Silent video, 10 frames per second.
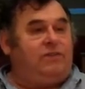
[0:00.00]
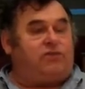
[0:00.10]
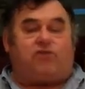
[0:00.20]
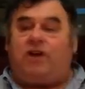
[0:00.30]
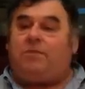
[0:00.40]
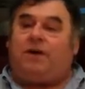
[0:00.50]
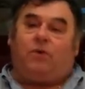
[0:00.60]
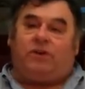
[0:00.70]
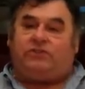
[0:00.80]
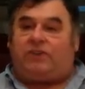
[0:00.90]
stream
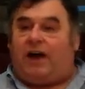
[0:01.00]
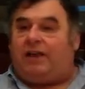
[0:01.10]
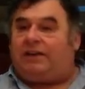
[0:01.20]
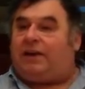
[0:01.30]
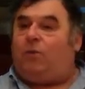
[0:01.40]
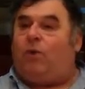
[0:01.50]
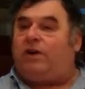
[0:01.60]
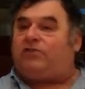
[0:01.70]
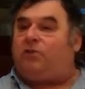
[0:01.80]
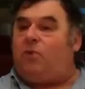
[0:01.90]
on one side that can
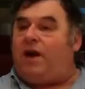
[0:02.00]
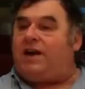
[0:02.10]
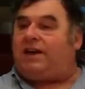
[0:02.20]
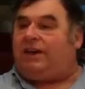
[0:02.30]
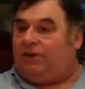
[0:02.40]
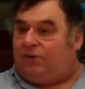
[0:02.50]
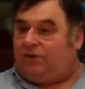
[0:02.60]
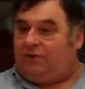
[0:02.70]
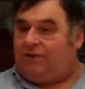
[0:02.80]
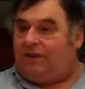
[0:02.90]
wash you away and kill
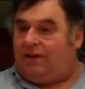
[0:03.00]
you,